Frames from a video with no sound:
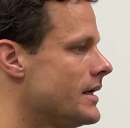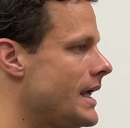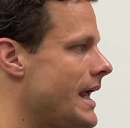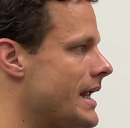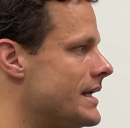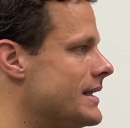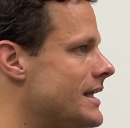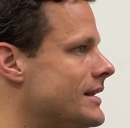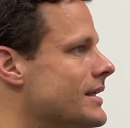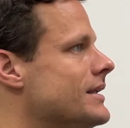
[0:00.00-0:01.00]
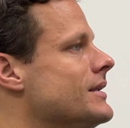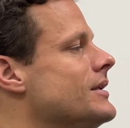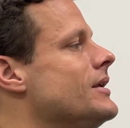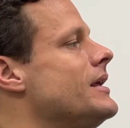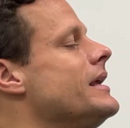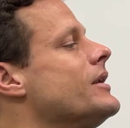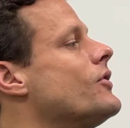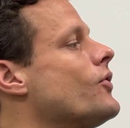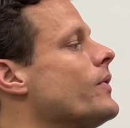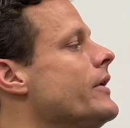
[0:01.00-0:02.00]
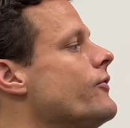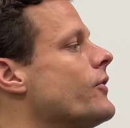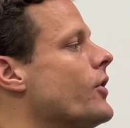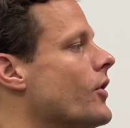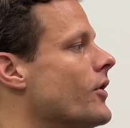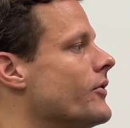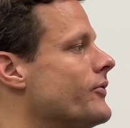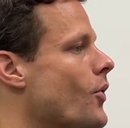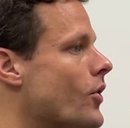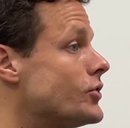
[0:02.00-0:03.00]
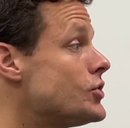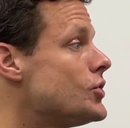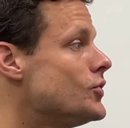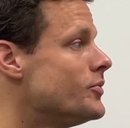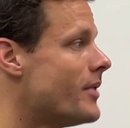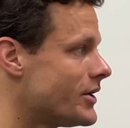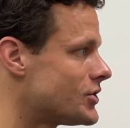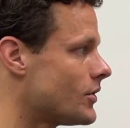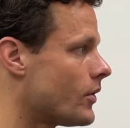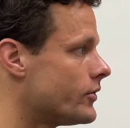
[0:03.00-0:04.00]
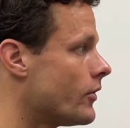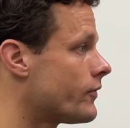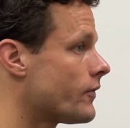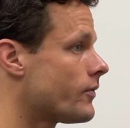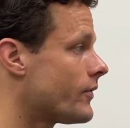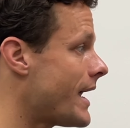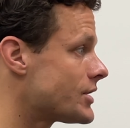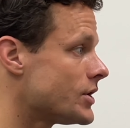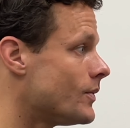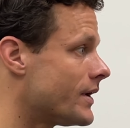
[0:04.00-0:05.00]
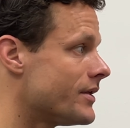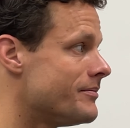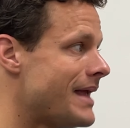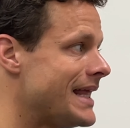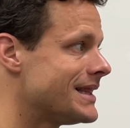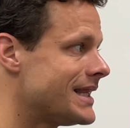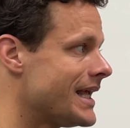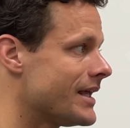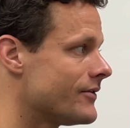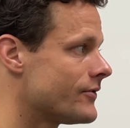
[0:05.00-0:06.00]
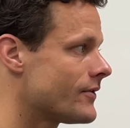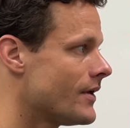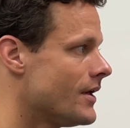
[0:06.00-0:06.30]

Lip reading: and that the increased curve or too much lordosis was actually one of the main things